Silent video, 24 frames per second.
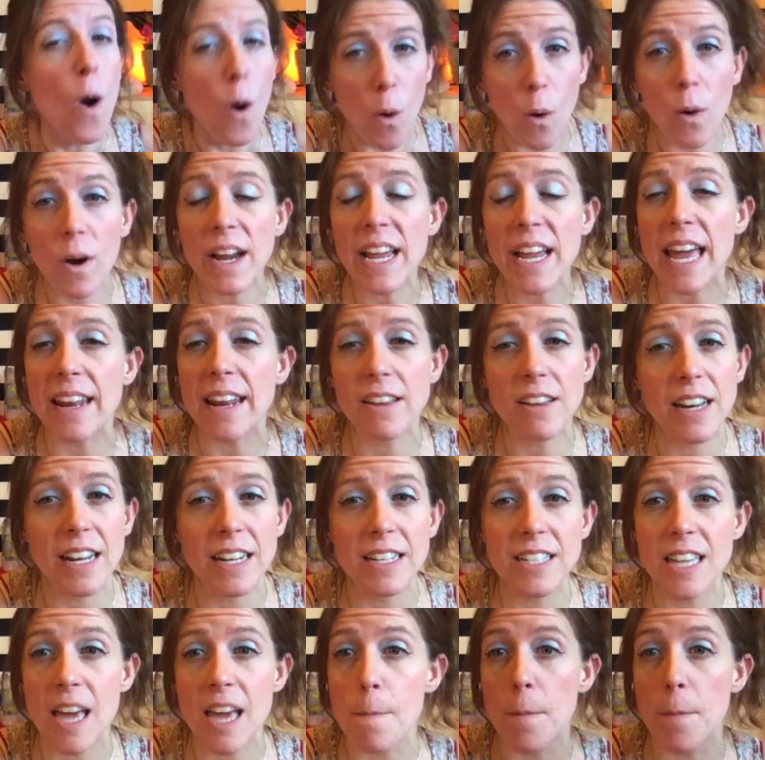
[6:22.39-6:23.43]
Or again, it could
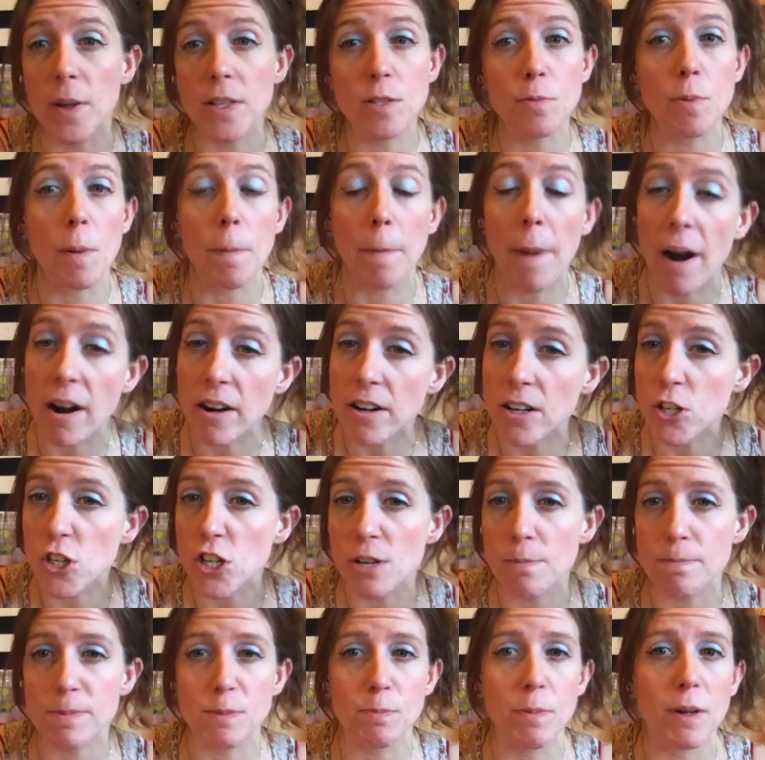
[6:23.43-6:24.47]
indicate multiple
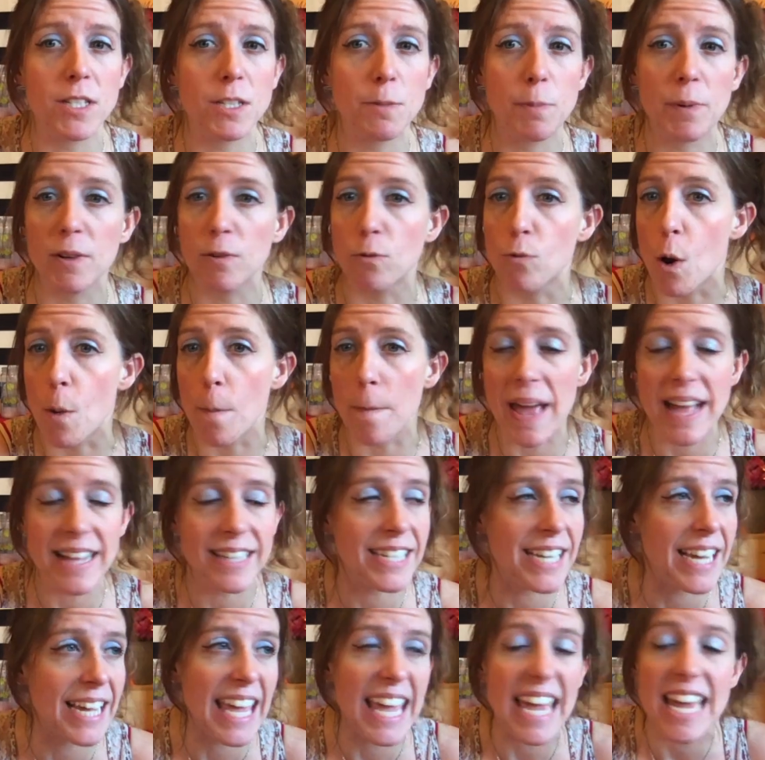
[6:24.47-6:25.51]
partnerships, multiple
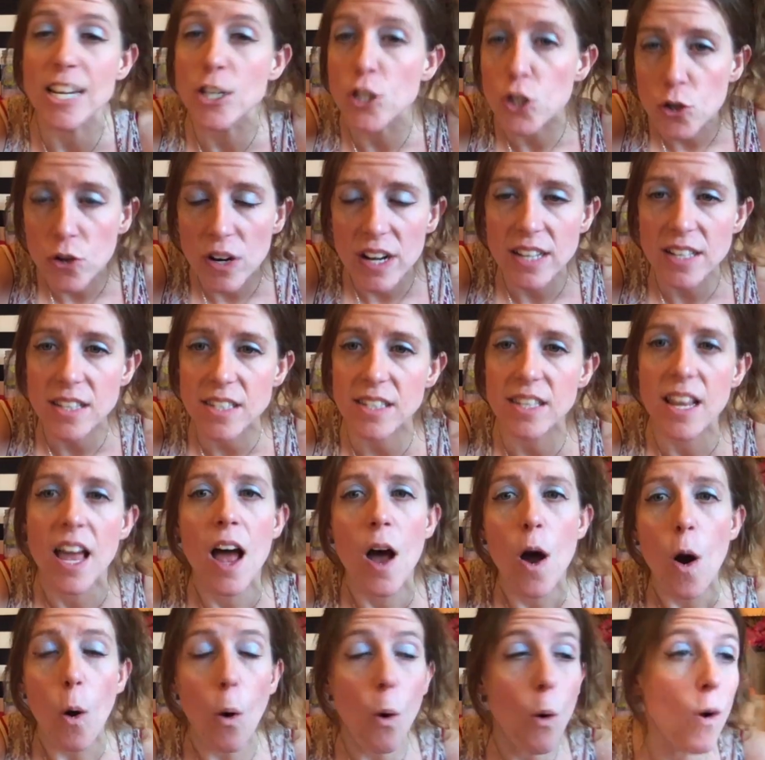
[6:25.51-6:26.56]
romantic interests,
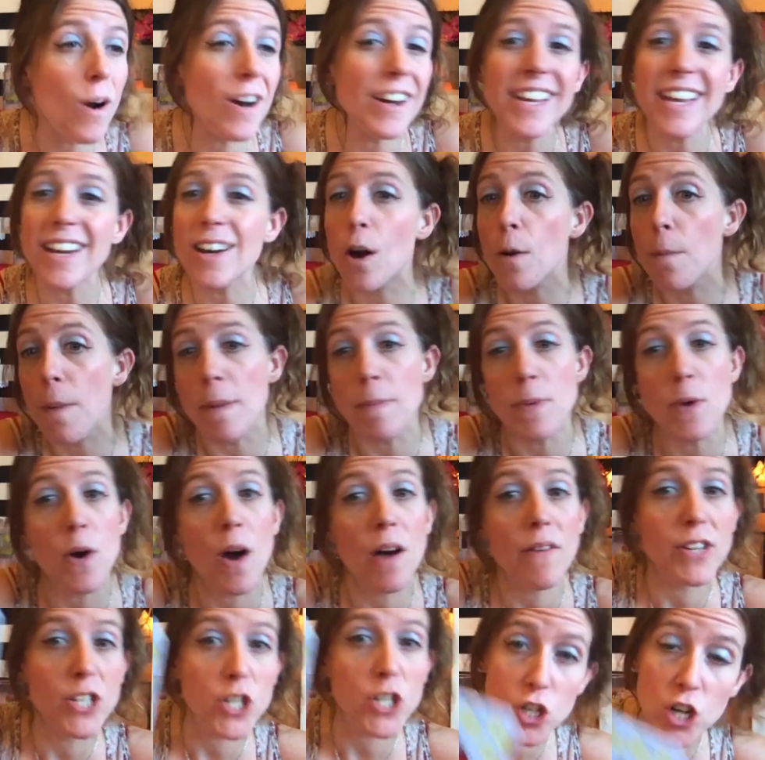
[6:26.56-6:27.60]
or, you know, maybe you
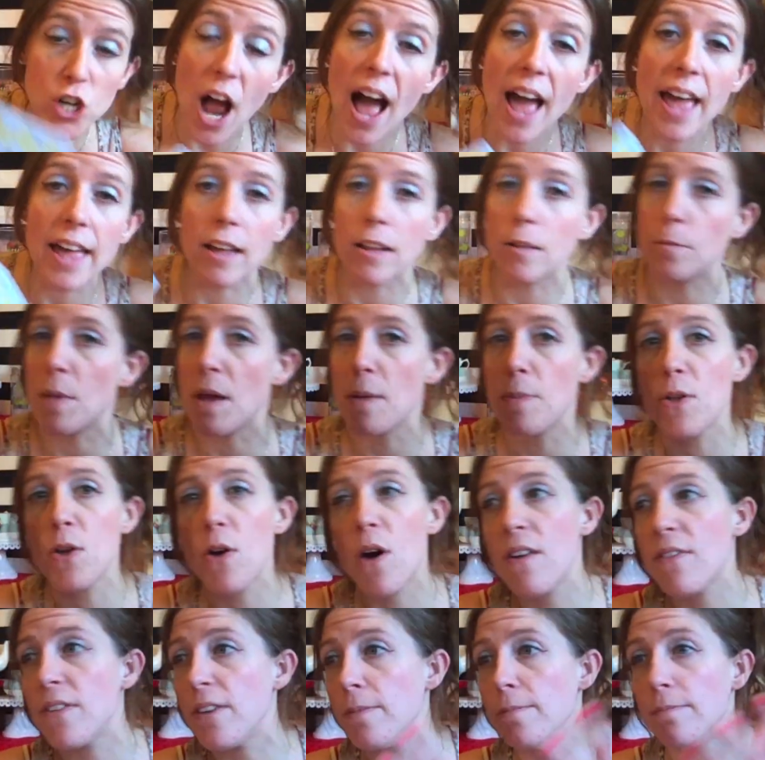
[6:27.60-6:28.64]
have a child, maybe you
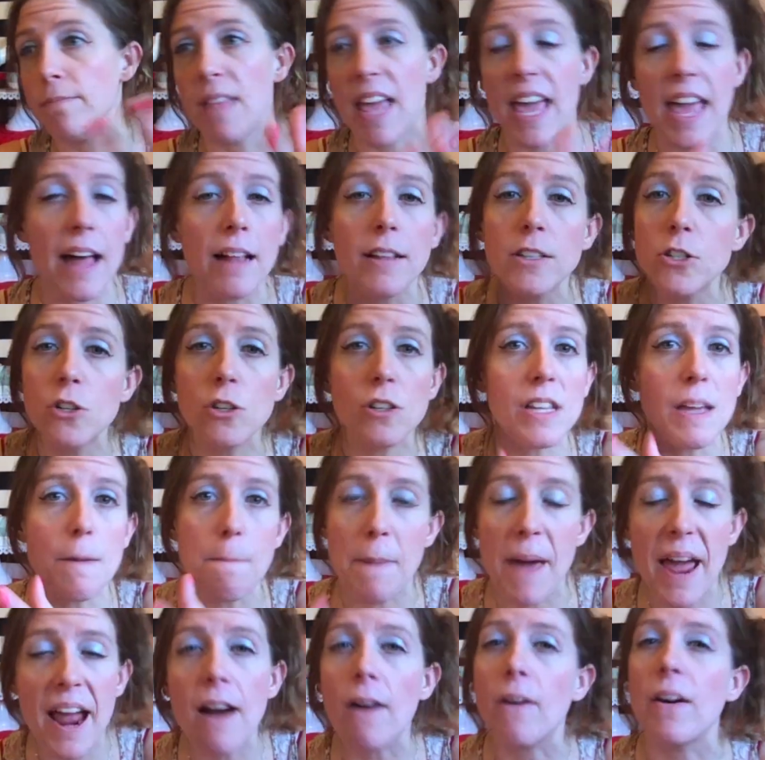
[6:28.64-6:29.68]
have an elderly
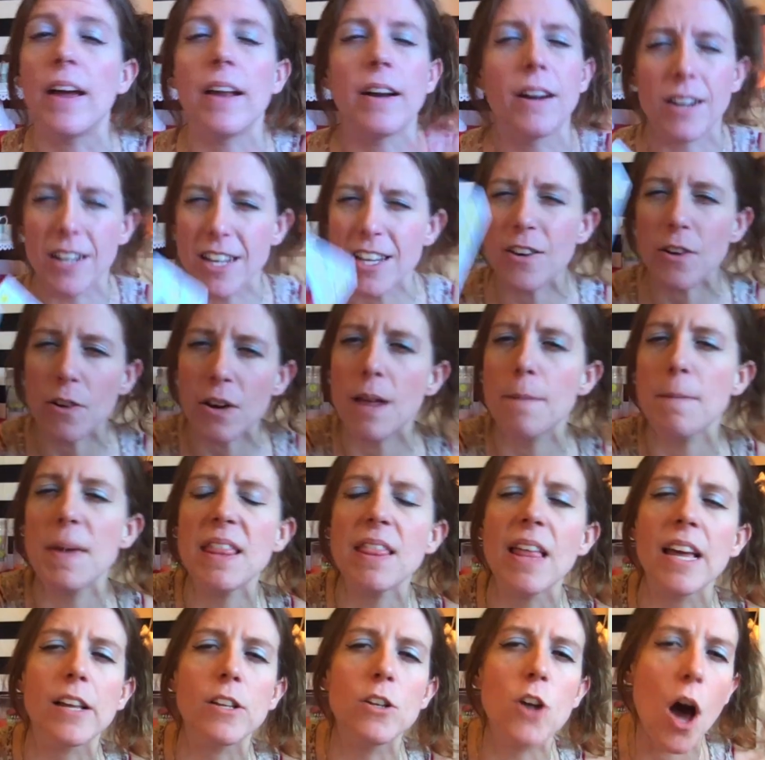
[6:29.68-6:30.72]
parent, or you know what I
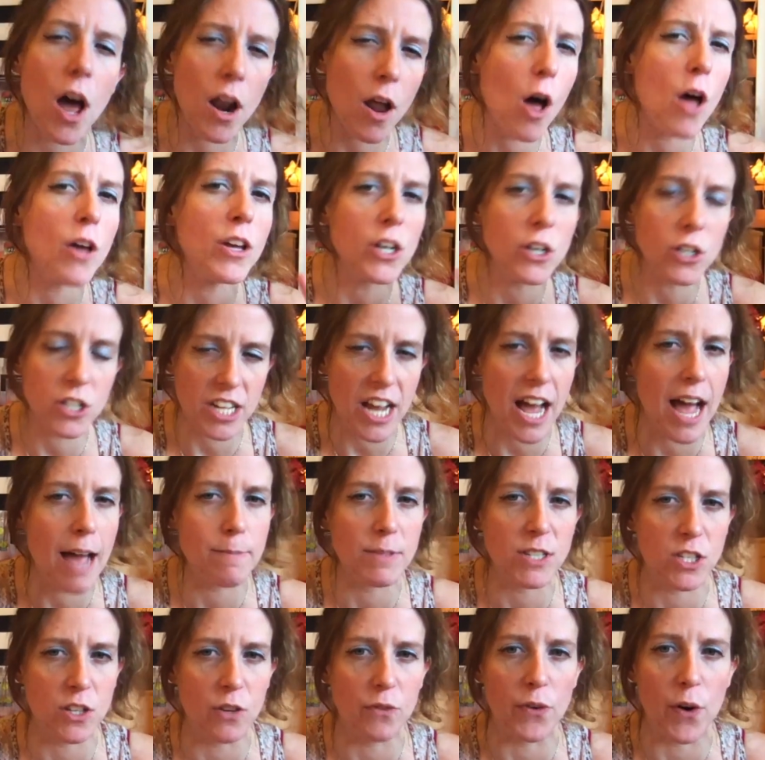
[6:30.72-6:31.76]
mean? Like, not all your time
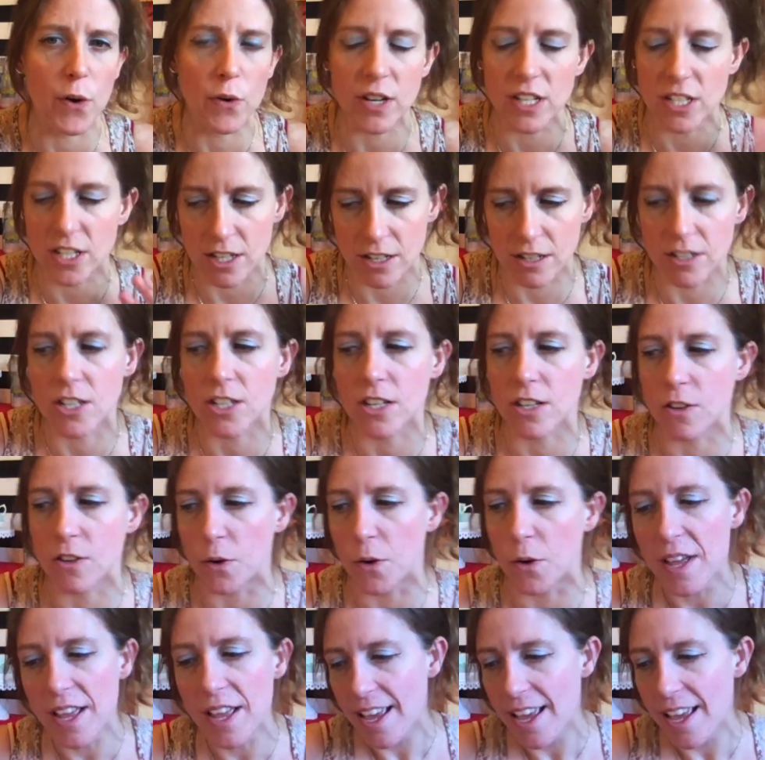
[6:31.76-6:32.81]
is devoted
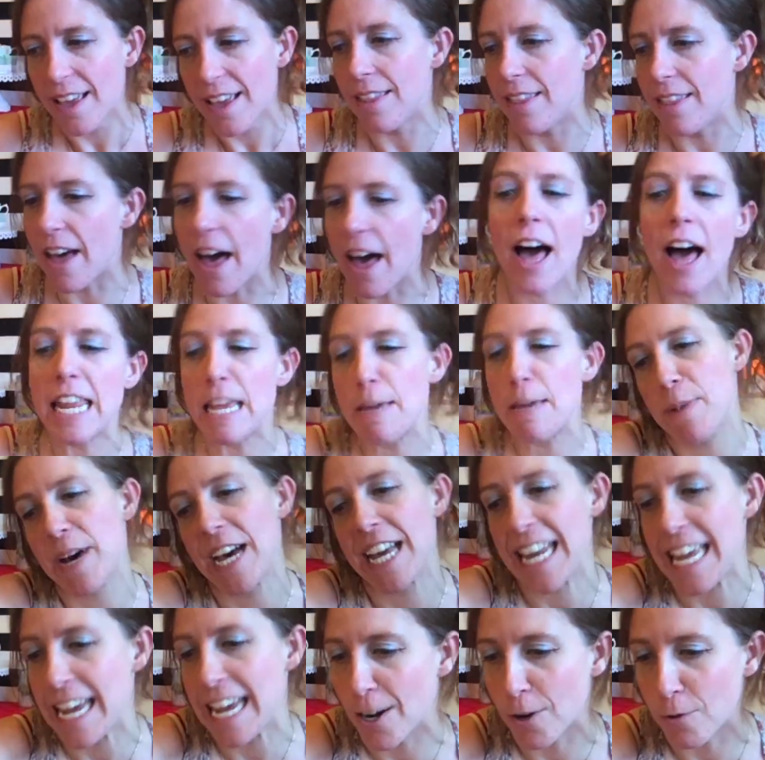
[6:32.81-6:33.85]
to the honey
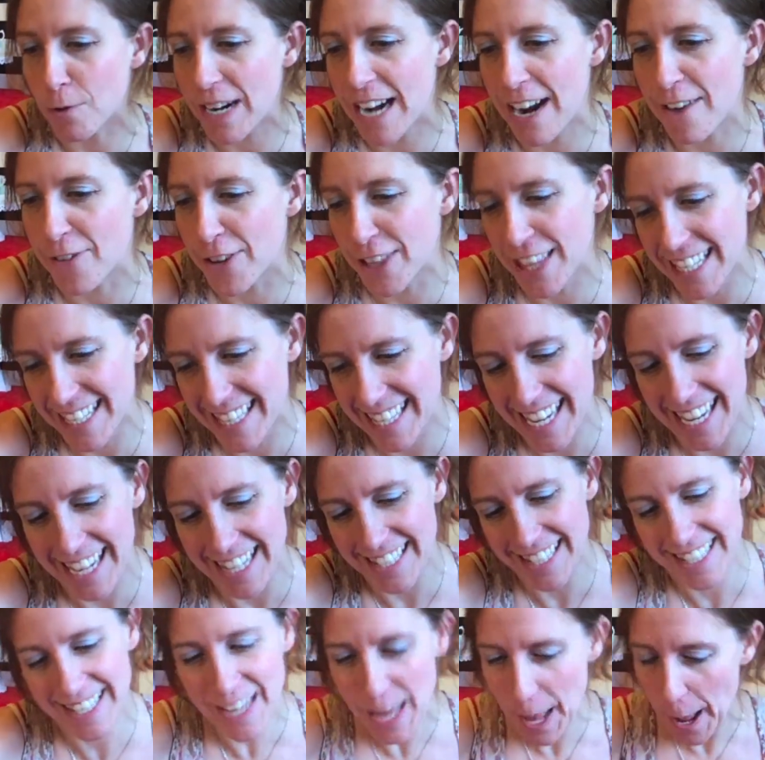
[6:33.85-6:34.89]
bunny or whatever this
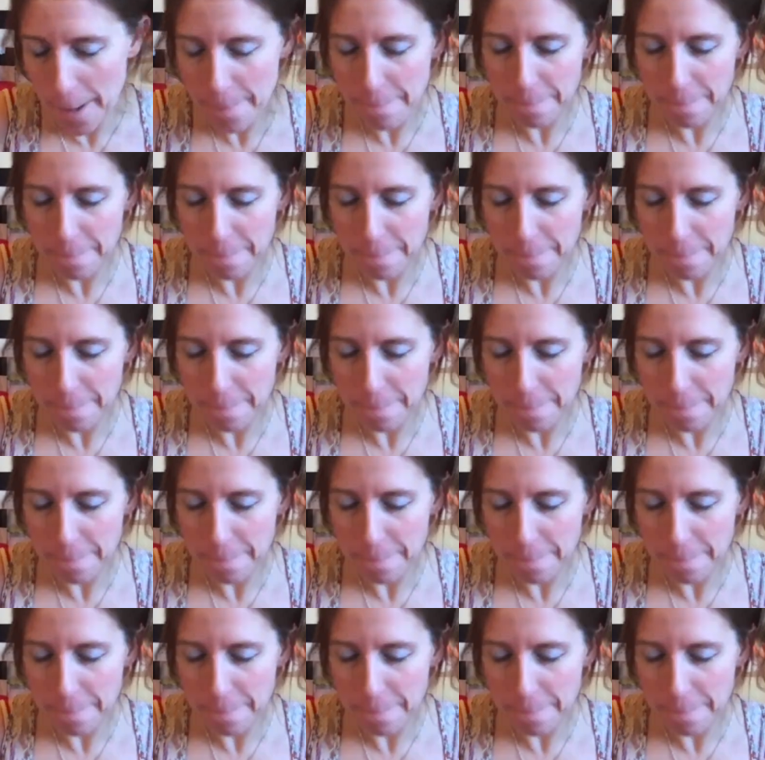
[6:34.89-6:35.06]
is.